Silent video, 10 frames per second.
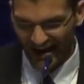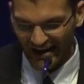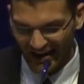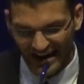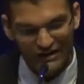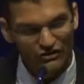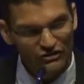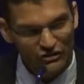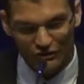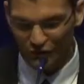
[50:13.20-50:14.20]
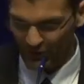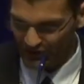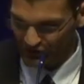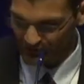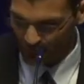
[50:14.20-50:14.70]
God chose what
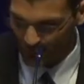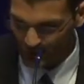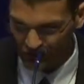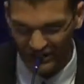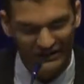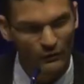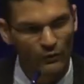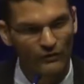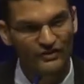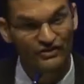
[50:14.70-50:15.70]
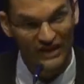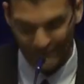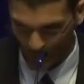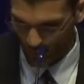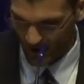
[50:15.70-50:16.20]
is foolish in the world to
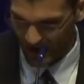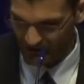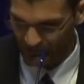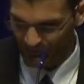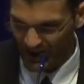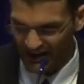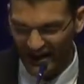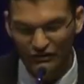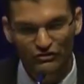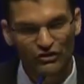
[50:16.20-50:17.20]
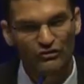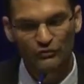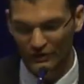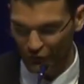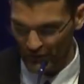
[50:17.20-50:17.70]
shame the wise. God chose
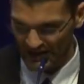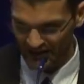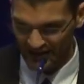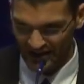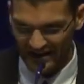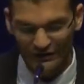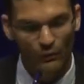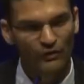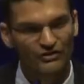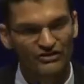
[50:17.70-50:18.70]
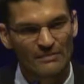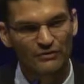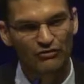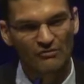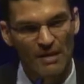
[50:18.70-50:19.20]
what is weak in the world to shame the
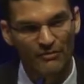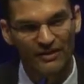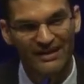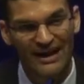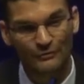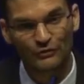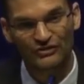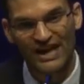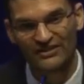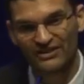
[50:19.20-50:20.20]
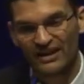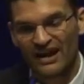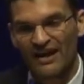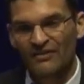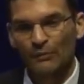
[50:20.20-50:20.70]
strong. Remember, the gospel says
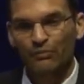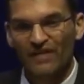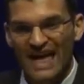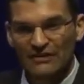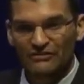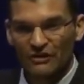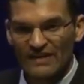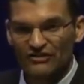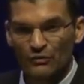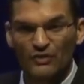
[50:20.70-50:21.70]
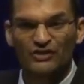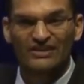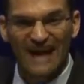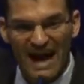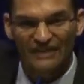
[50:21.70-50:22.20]
the plan of salvation was
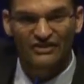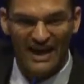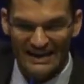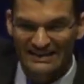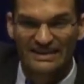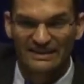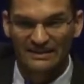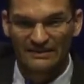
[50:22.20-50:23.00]
God's idea.